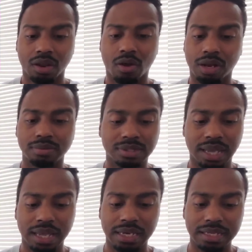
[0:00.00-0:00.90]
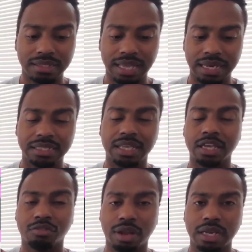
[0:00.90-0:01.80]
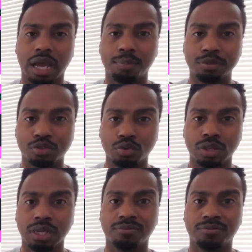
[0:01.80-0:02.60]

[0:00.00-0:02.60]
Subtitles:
all I'm saying is that is a great opportunity